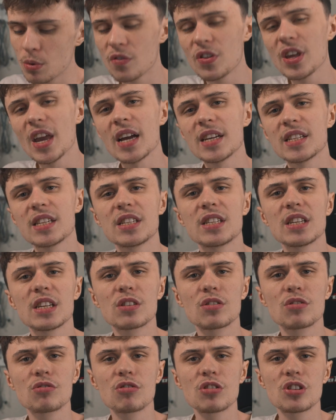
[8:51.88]
With the
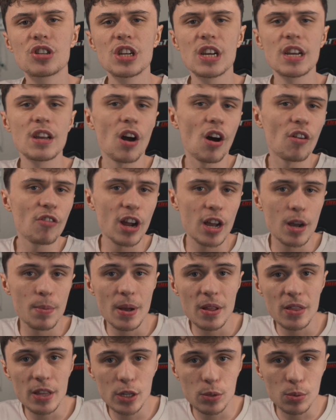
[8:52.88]
8600G, I
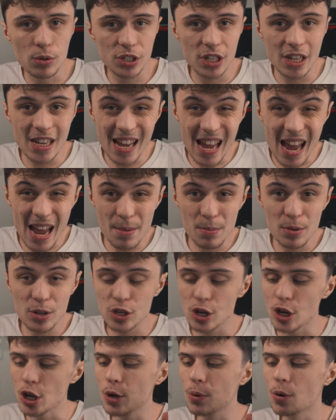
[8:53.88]
recommend this one to
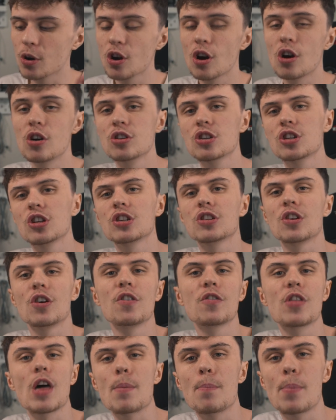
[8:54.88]
gamers who are conscious
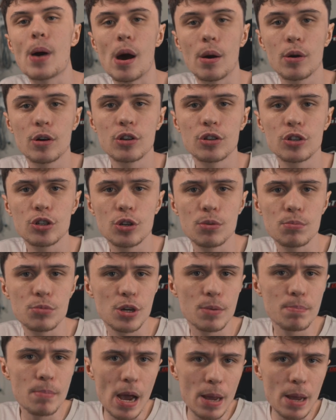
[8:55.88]
of their power consumption.